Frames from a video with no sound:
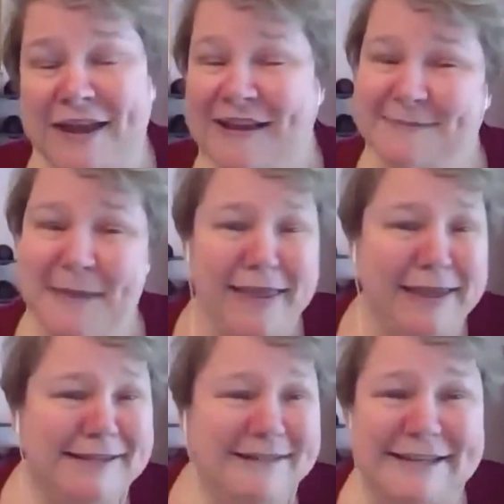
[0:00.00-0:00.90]

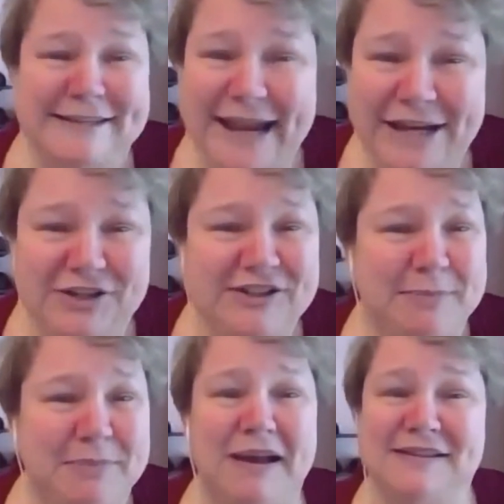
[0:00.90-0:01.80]
Smiling is contagious.
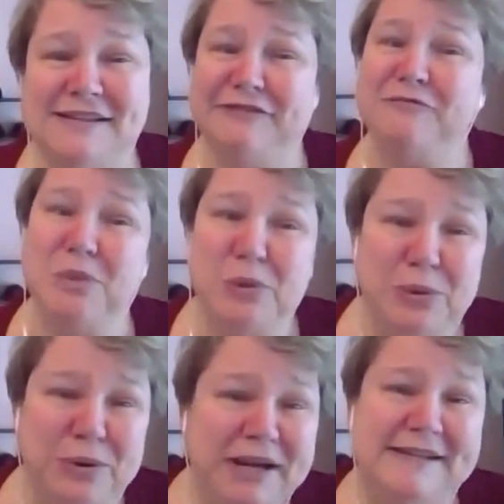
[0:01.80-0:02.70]
That positive
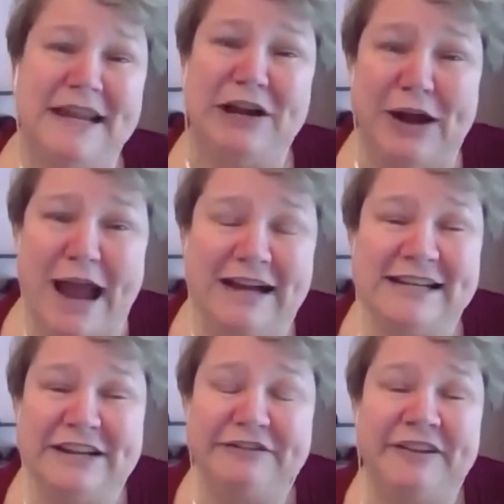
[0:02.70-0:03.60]
mood is
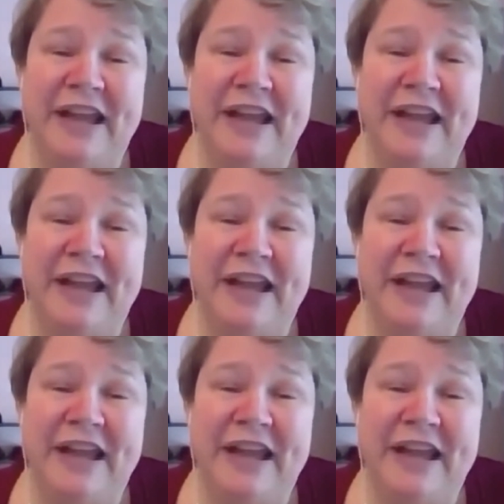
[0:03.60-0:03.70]
interactive.